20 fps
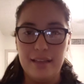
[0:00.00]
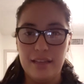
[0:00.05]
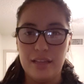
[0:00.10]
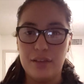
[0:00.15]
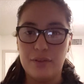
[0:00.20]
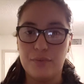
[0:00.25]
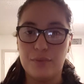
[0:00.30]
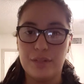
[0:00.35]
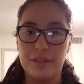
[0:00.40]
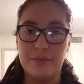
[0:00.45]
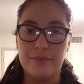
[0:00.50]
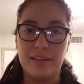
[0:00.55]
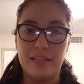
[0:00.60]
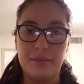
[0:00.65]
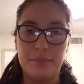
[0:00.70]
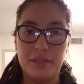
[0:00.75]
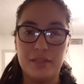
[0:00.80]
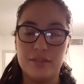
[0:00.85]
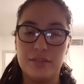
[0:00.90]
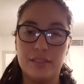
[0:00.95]
If we invite
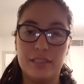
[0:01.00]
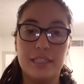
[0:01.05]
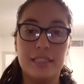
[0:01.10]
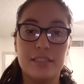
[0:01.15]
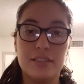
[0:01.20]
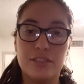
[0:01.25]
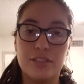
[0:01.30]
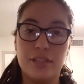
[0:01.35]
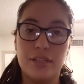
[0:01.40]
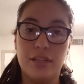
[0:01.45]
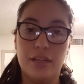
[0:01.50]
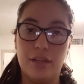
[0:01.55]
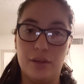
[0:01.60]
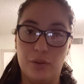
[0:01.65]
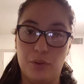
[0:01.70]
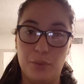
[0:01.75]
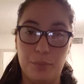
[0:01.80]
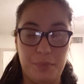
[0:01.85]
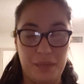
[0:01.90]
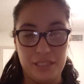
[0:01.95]
them out to lunch,
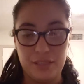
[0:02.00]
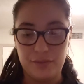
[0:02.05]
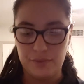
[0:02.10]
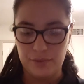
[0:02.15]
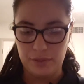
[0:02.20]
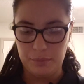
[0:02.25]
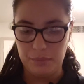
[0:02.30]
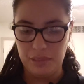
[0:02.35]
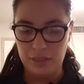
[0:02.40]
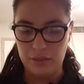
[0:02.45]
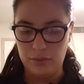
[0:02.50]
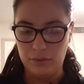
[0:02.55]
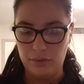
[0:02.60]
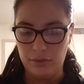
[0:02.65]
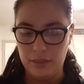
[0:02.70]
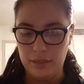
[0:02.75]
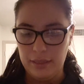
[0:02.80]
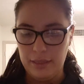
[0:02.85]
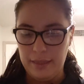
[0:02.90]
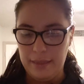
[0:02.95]
who pays for the
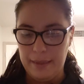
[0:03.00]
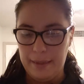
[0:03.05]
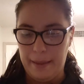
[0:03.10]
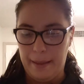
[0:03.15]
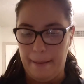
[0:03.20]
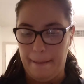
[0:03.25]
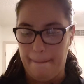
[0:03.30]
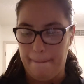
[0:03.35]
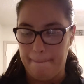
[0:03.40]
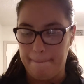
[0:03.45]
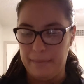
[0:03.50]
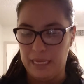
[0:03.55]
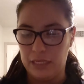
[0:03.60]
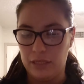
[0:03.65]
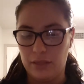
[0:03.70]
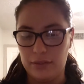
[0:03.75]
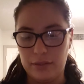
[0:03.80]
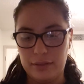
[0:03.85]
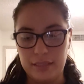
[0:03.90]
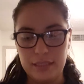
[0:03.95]
meal? And
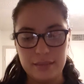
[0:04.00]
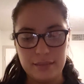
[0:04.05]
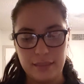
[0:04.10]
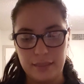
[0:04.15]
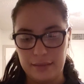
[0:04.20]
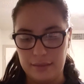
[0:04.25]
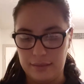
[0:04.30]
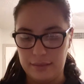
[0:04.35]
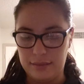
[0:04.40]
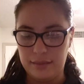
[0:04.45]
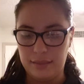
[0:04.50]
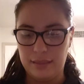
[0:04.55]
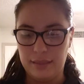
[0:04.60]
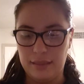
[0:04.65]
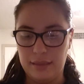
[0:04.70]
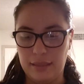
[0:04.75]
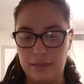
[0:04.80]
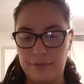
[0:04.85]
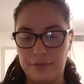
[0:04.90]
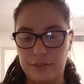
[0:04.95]
other things like this.
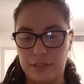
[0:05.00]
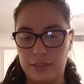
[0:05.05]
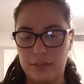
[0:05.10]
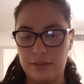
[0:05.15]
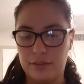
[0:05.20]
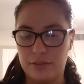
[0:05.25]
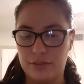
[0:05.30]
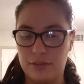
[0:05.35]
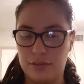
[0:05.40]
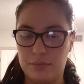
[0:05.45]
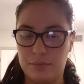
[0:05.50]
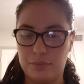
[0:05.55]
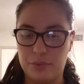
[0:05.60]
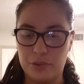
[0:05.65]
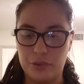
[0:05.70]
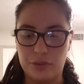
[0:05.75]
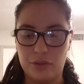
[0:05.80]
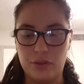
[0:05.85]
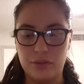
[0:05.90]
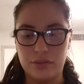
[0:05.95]
Thankfully, there are certain
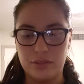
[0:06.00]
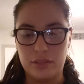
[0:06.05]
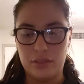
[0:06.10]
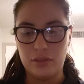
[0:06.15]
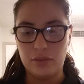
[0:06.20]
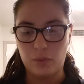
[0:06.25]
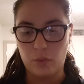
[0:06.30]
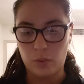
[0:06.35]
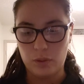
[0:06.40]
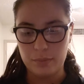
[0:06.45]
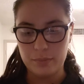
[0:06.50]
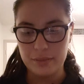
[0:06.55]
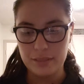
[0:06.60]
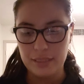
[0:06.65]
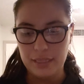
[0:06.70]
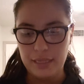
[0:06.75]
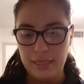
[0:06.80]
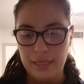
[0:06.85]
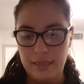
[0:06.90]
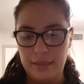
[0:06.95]
protocols and norms
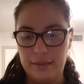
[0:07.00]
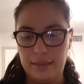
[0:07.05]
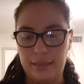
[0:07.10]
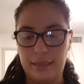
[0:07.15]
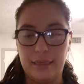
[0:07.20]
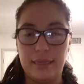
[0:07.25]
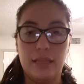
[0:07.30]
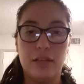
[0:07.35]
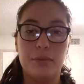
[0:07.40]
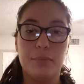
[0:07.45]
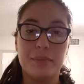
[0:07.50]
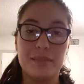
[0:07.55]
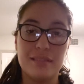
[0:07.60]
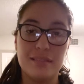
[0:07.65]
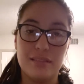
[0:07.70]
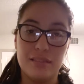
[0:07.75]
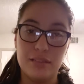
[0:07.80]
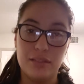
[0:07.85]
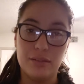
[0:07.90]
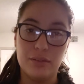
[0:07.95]
that can help
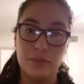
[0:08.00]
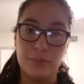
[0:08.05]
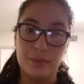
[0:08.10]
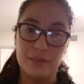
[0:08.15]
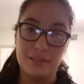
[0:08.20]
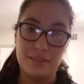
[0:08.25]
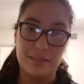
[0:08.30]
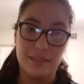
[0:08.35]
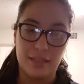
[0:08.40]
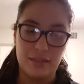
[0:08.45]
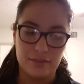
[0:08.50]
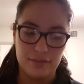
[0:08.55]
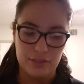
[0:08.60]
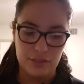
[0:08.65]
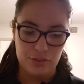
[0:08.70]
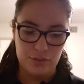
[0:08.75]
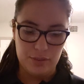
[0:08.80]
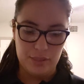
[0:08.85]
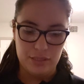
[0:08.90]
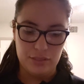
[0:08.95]
us deal with this kind of
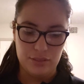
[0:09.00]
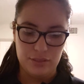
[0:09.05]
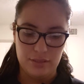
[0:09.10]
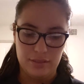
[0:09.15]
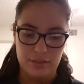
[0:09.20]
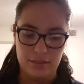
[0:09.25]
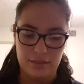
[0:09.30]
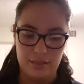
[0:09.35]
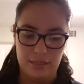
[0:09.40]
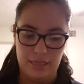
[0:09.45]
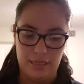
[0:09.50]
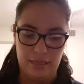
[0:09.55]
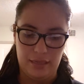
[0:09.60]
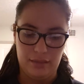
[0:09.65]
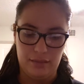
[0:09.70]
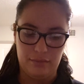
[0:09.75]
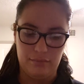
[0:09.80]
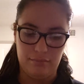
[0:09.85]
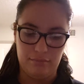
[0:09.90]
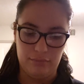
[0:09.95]
situations,
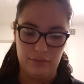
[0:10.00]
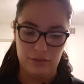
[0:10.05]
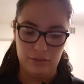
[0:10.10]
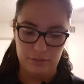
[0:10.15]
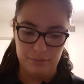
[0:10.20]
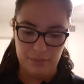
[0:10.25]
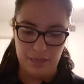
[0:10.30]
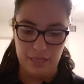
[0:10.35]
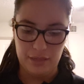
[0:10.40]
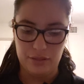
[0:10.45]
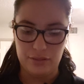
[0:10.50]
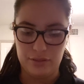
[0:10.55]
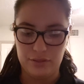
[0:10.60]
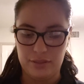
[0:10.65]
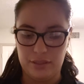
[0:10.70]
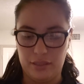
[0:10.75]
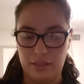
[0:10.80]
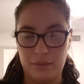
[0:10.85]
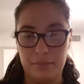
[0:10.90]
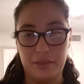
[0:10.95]
and good
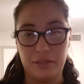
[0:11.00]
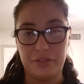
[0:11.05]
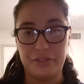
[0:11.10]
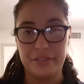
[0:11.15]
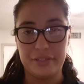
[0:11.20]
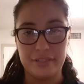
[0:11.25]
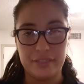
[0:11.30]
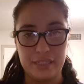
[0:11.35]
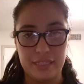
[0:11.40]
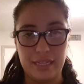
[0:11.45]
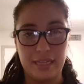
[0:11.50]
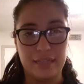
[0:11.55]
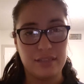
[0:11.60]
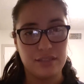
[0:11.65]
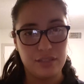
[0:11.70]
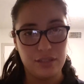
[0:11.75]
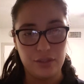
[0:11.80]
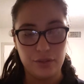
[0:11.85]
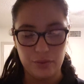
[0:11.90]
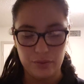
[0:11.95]
manners and common courtesy
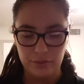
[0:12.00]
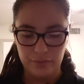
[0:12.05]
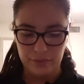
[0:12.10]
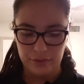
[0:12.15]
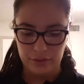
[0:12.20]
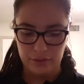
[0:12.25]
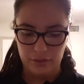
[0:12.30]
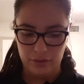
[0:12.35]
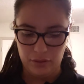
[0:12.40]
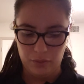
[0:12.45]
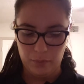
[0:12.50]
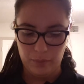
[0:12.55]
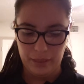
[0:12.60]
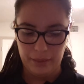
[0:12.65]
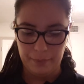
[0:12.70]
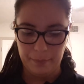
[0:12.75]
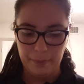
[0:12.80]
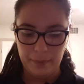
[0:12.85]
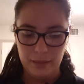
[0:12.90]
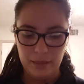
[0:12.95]
actually go a very long way.